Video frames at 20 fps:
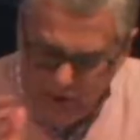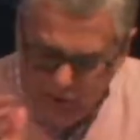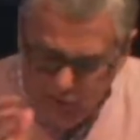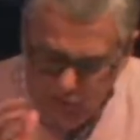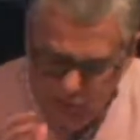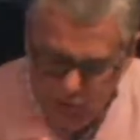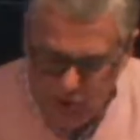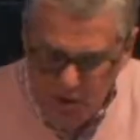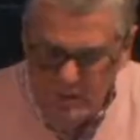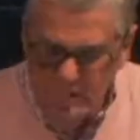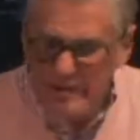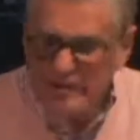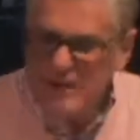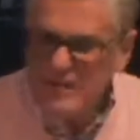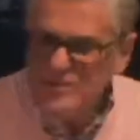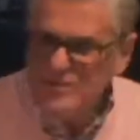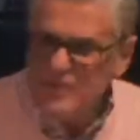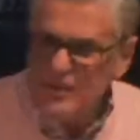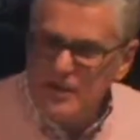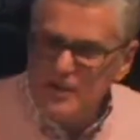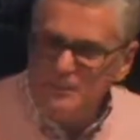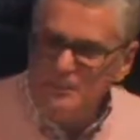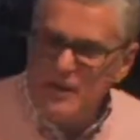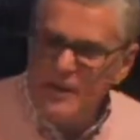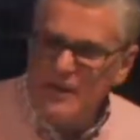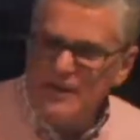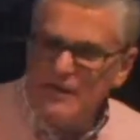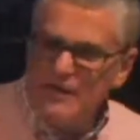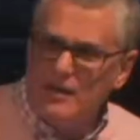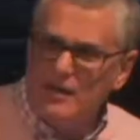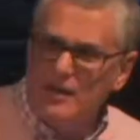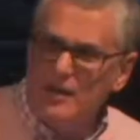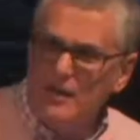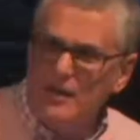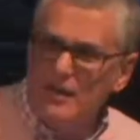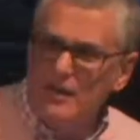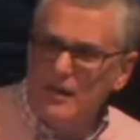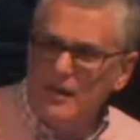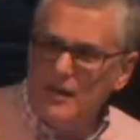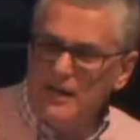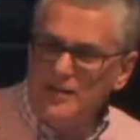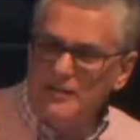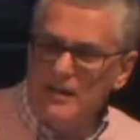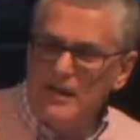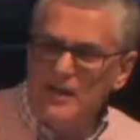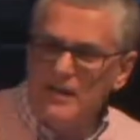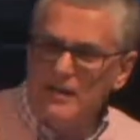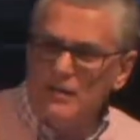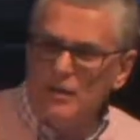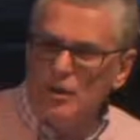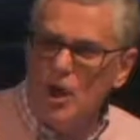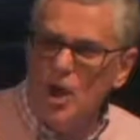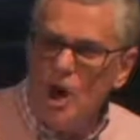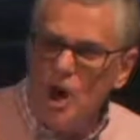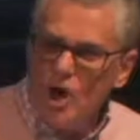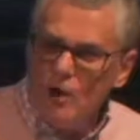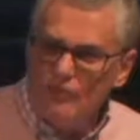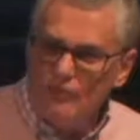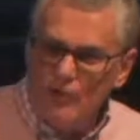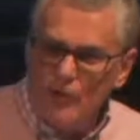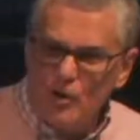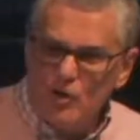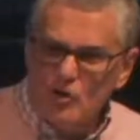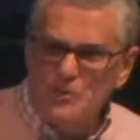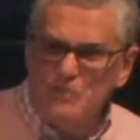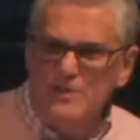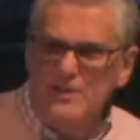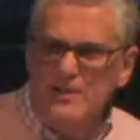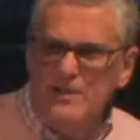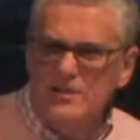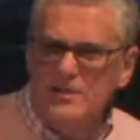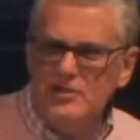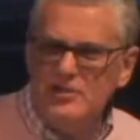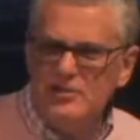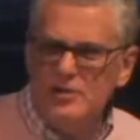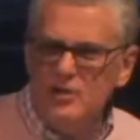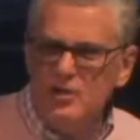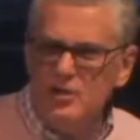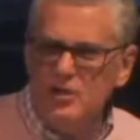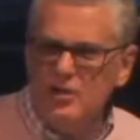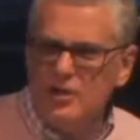street because it can make it can make law enforcement easier.